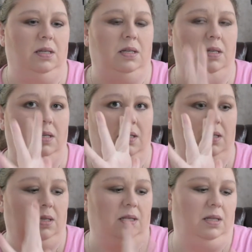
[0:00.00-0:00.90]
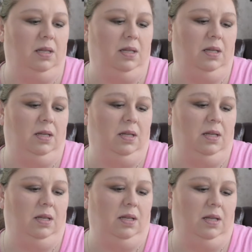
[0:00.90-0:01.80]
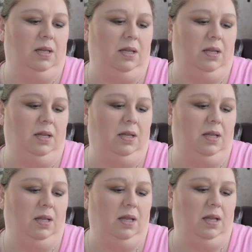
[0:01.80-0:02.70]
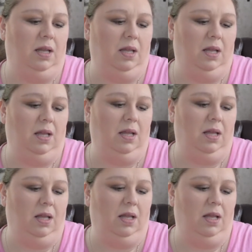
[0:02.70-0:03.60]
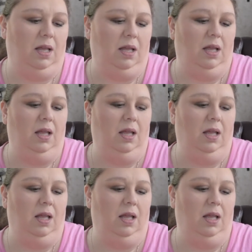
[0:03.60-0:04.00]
(no one is talking)